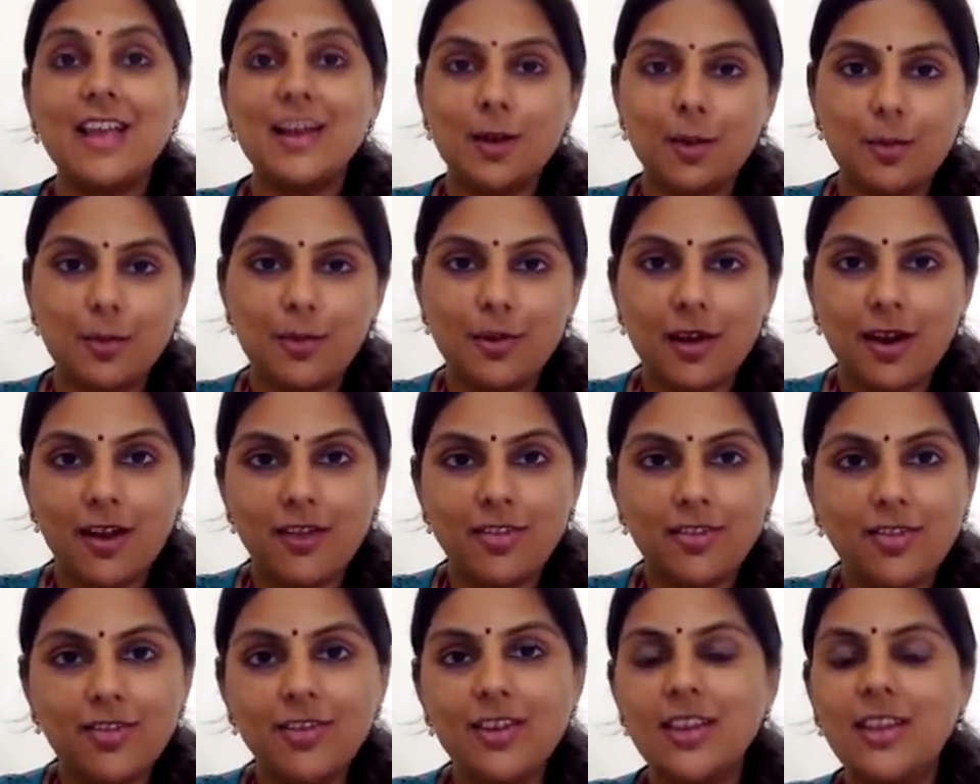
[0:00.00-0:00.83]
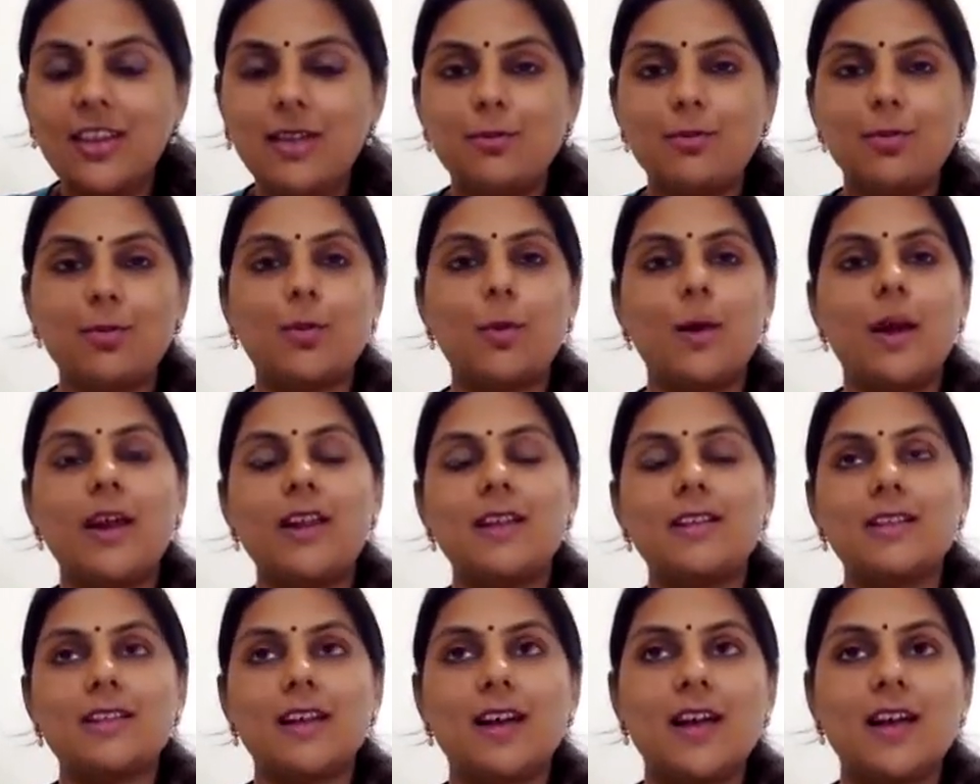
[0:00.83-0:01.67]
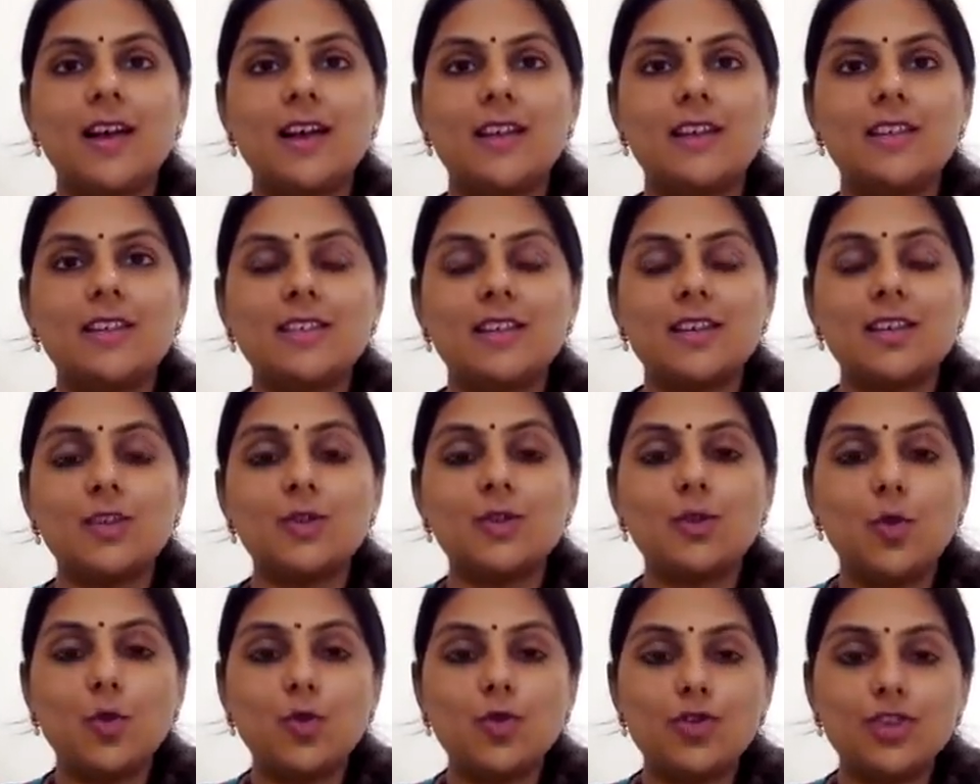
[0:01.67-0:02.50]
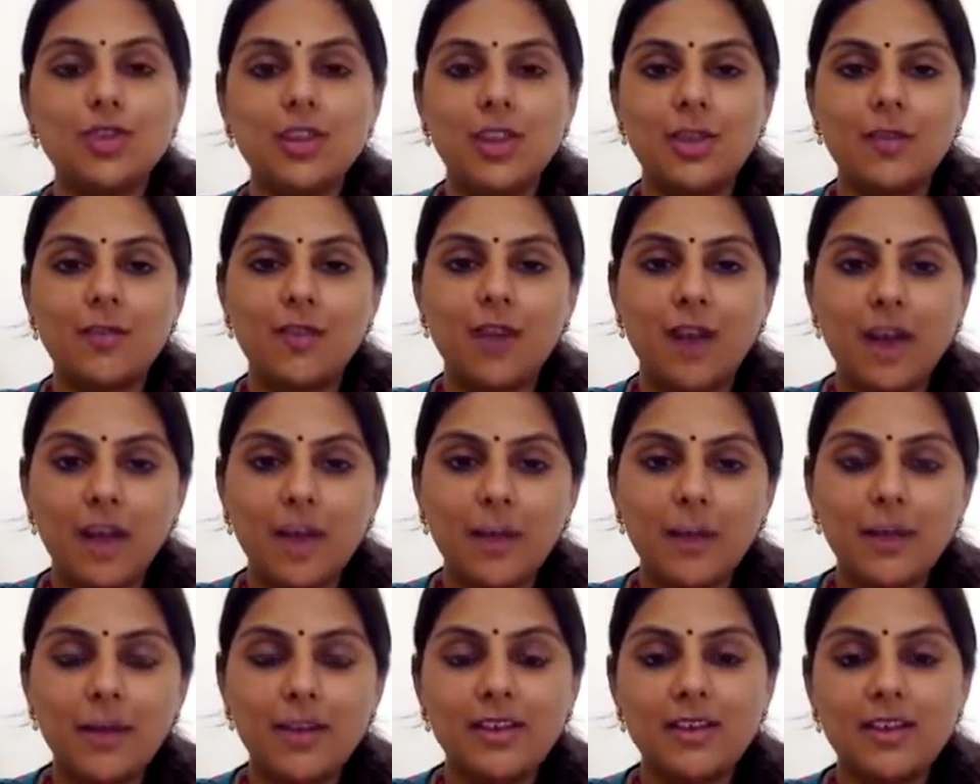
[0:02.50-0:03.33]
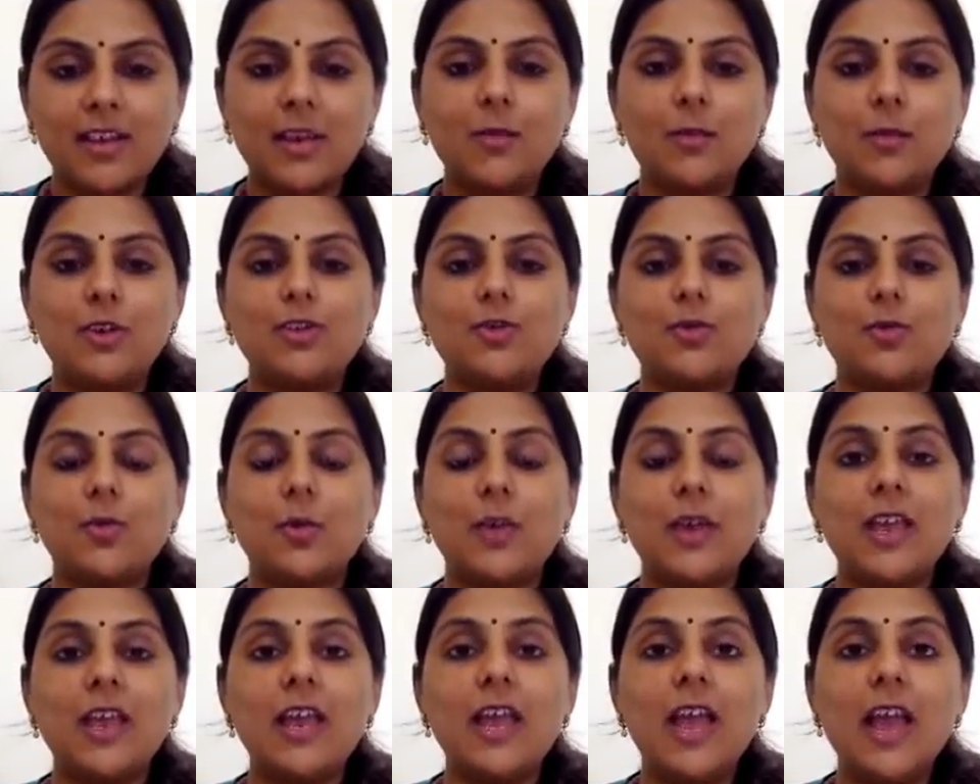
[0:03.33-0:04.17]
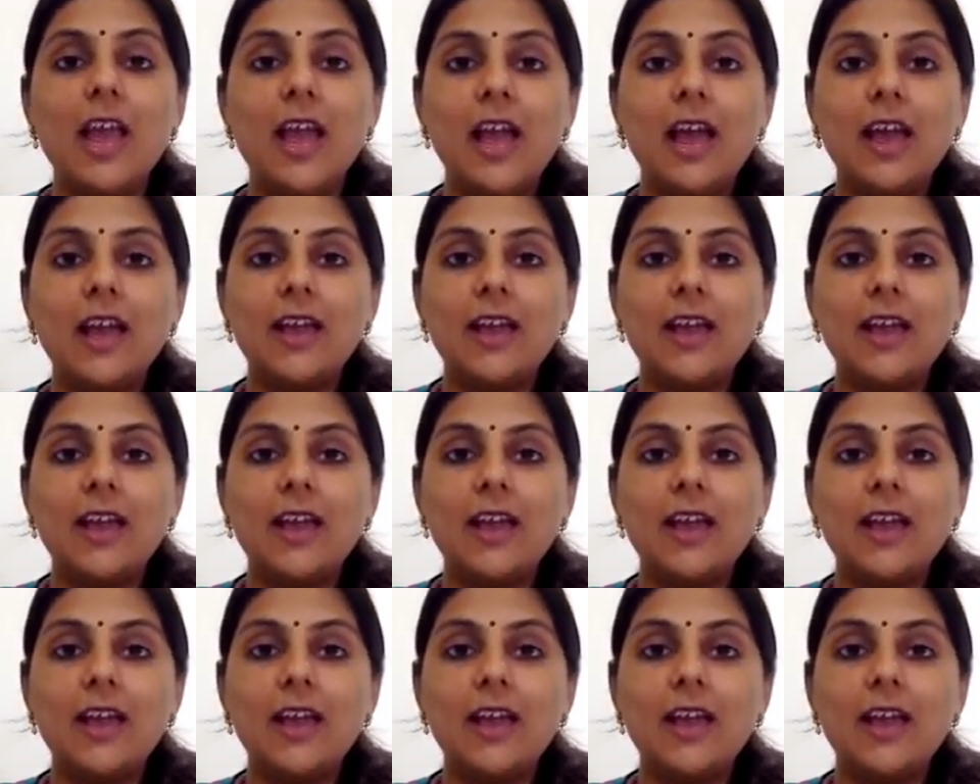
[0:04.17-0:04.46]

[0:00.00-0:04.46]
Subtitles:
camaraderie, it provides us a social environment in which we